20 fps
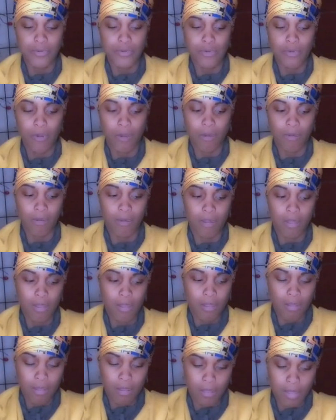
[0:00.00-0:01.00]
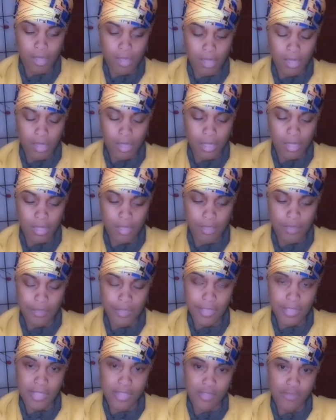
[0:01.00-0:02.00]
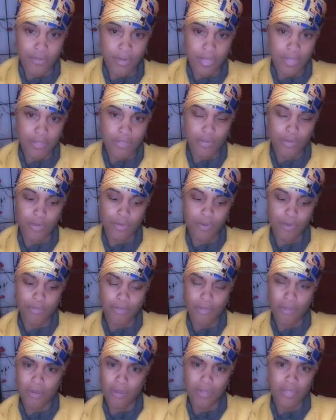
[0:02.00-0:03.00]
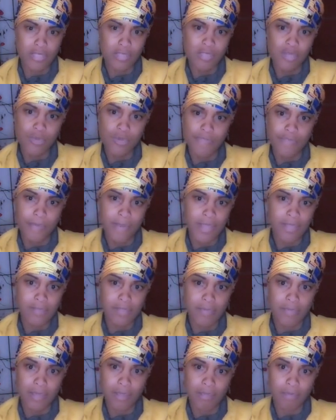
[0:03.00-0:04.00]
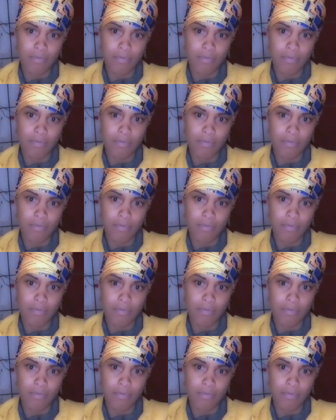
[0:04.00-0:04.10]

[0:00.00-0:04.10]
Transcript: who are entering this course are dealing with the pandemic